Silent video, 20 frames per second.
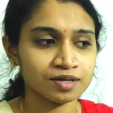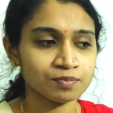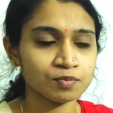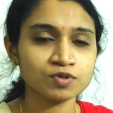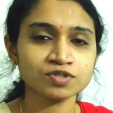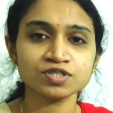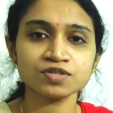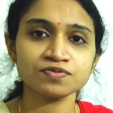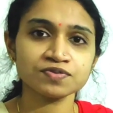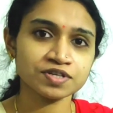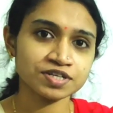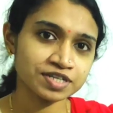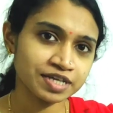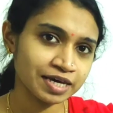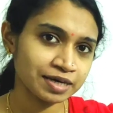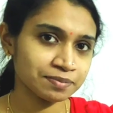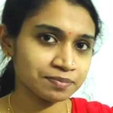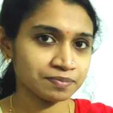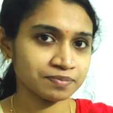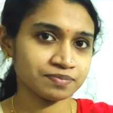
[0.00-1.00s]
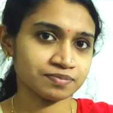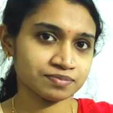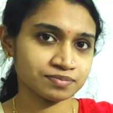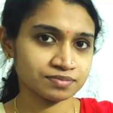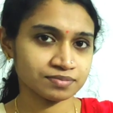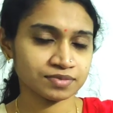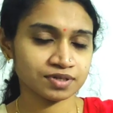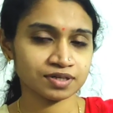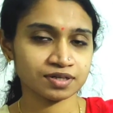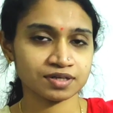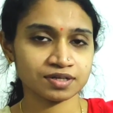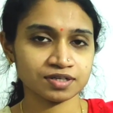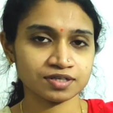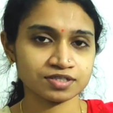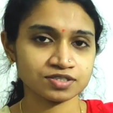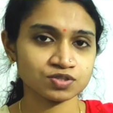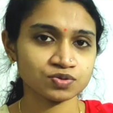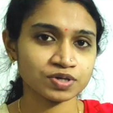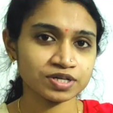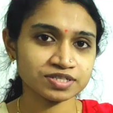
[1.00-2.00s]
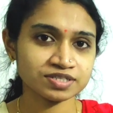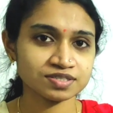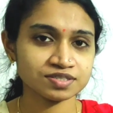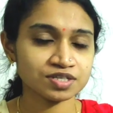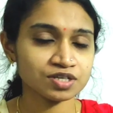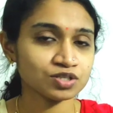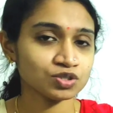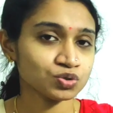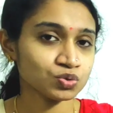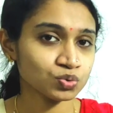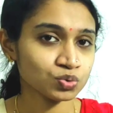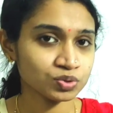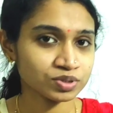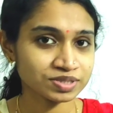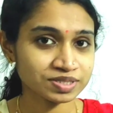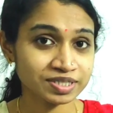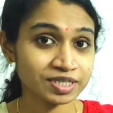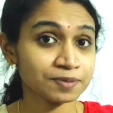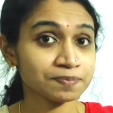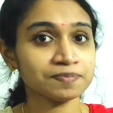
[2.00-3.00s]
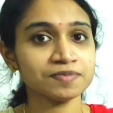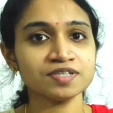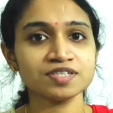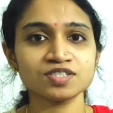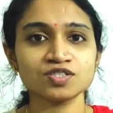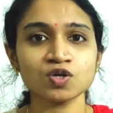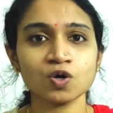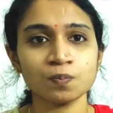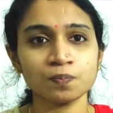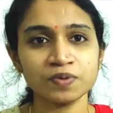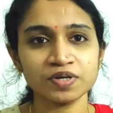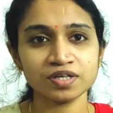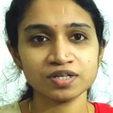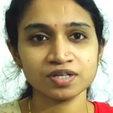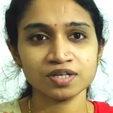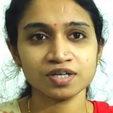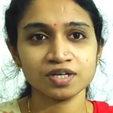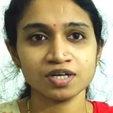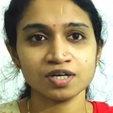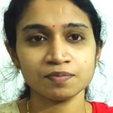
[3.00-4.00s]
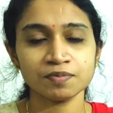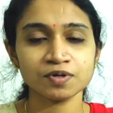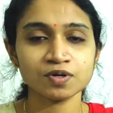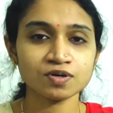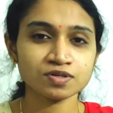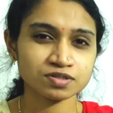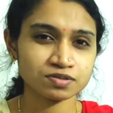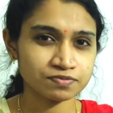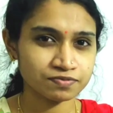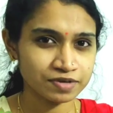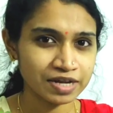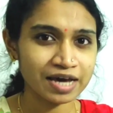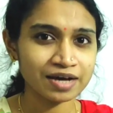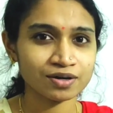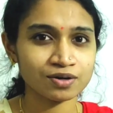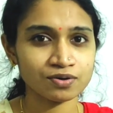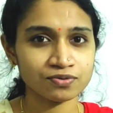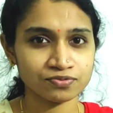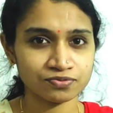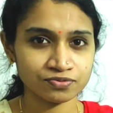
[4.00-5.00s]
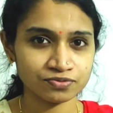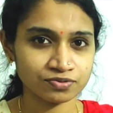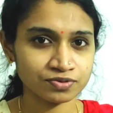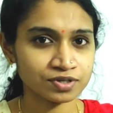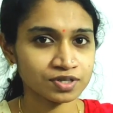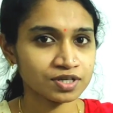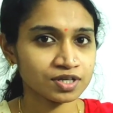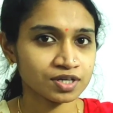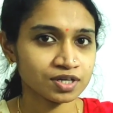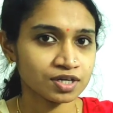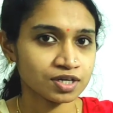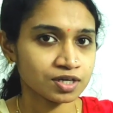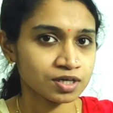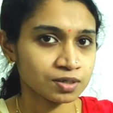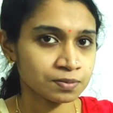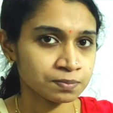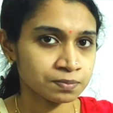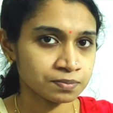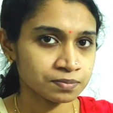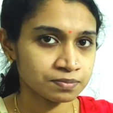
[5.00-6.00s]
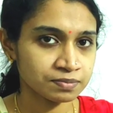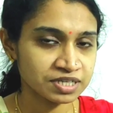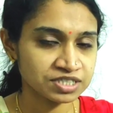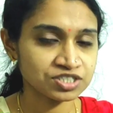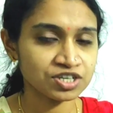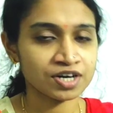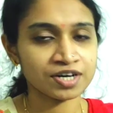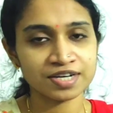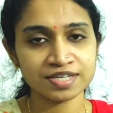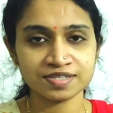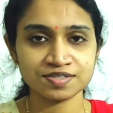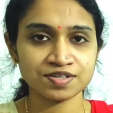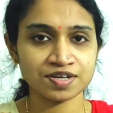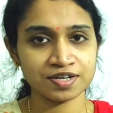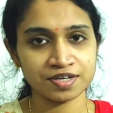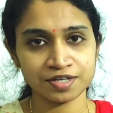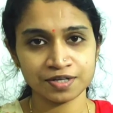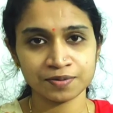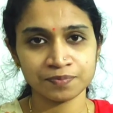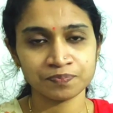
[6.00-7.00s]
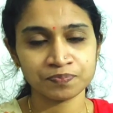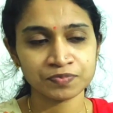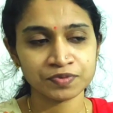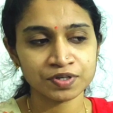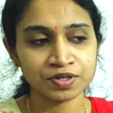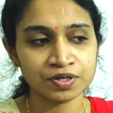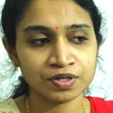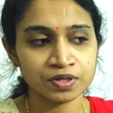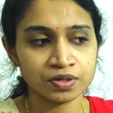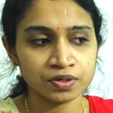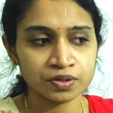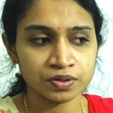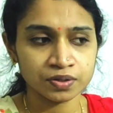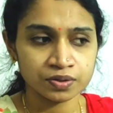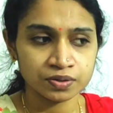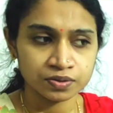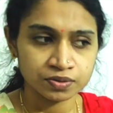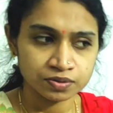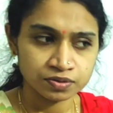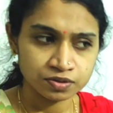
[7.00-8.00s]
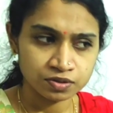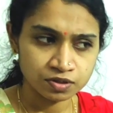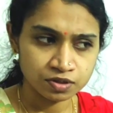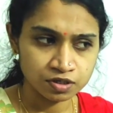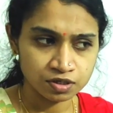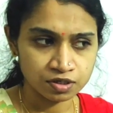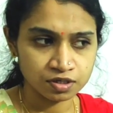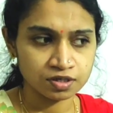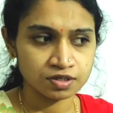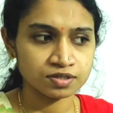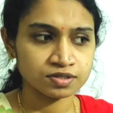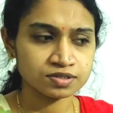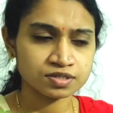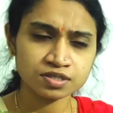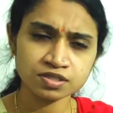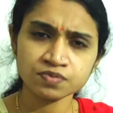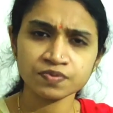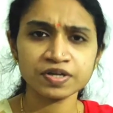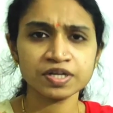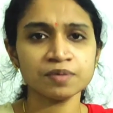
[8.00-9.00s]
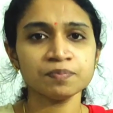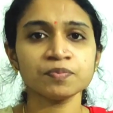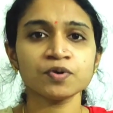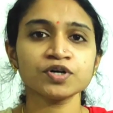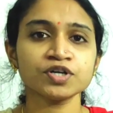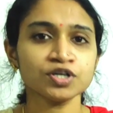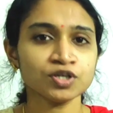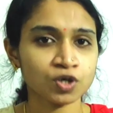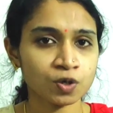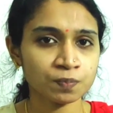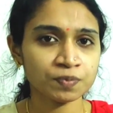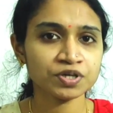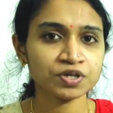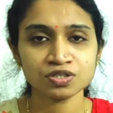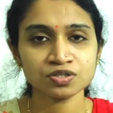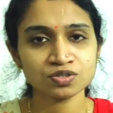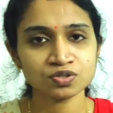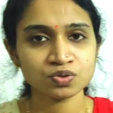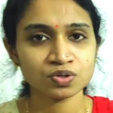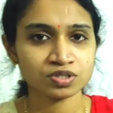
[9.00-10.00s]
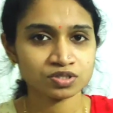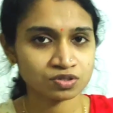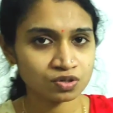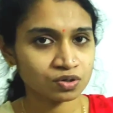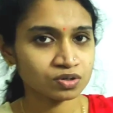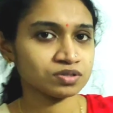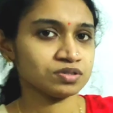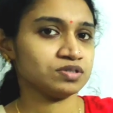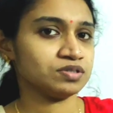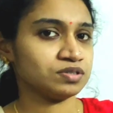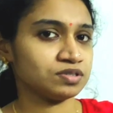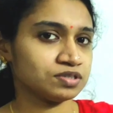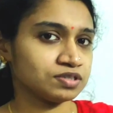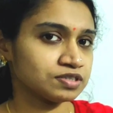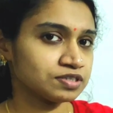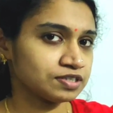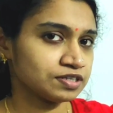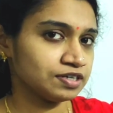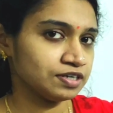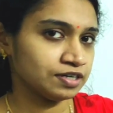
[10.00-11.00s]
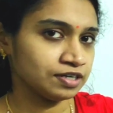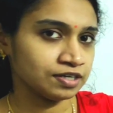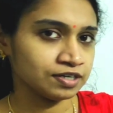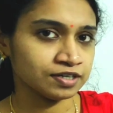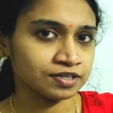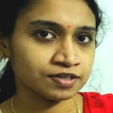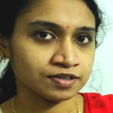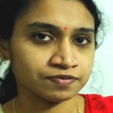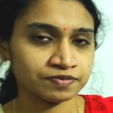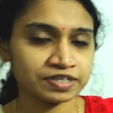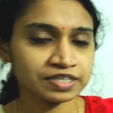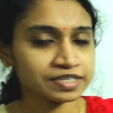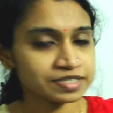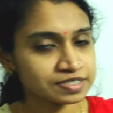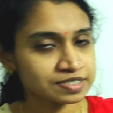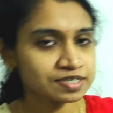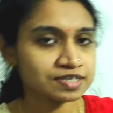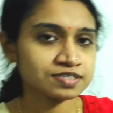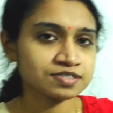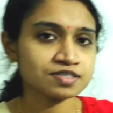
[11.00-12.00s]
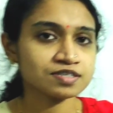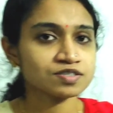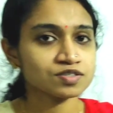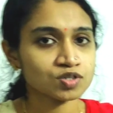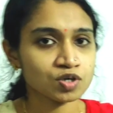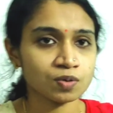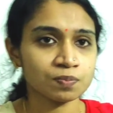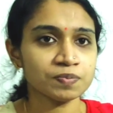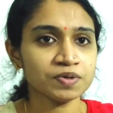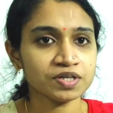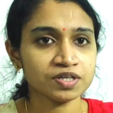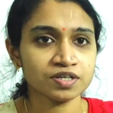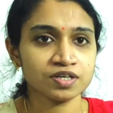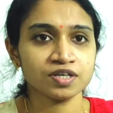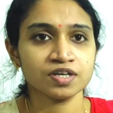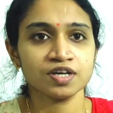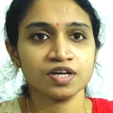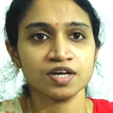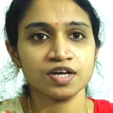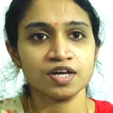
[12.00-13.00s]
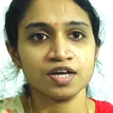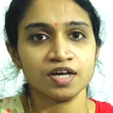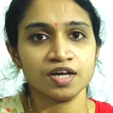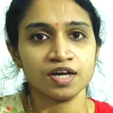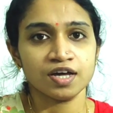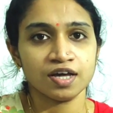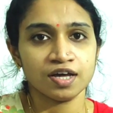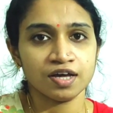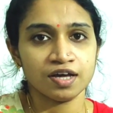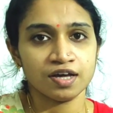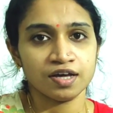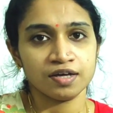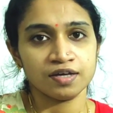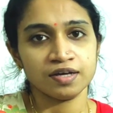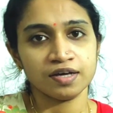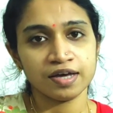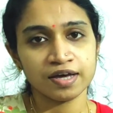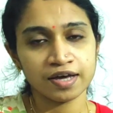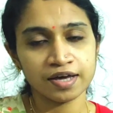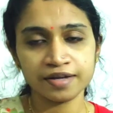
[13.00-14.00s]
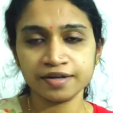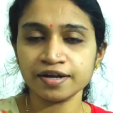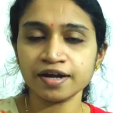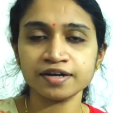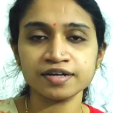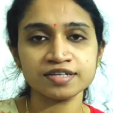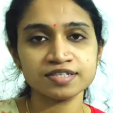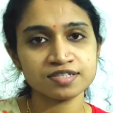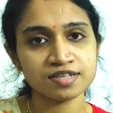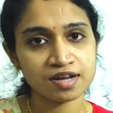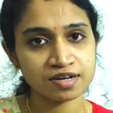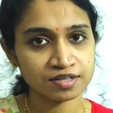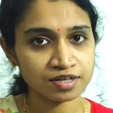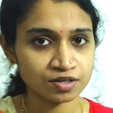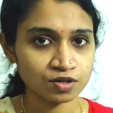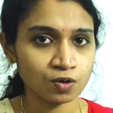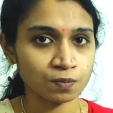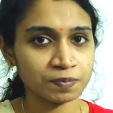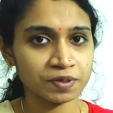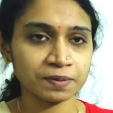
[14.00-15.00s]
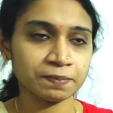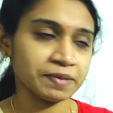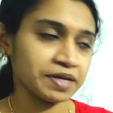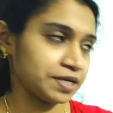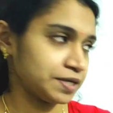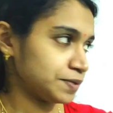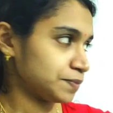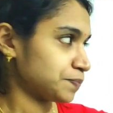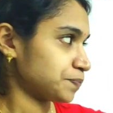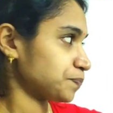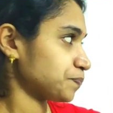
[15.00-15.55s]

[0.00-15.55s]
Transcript: most of the time students tend to skip this topic because of lack of much understanding. This is a very important topic, so I thought we'll discuss this topic and understand the topic better.